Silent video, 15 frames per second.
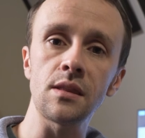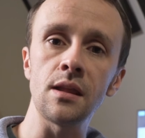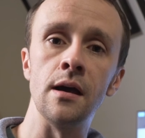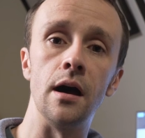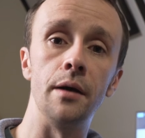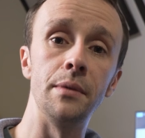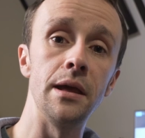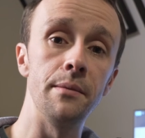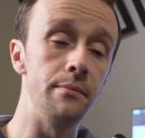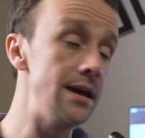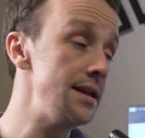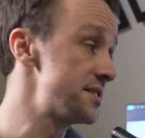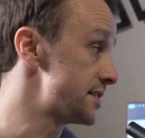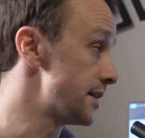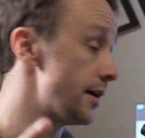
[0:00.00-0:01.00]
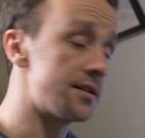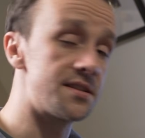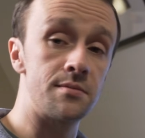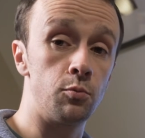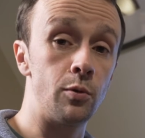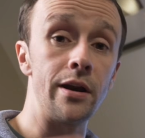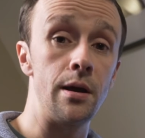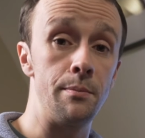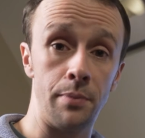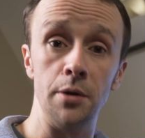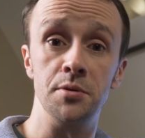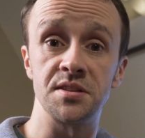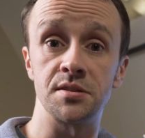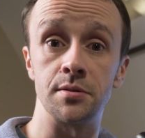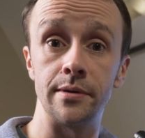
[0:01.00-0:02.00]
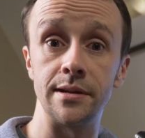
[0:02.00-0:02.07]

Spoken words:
It means that when I post to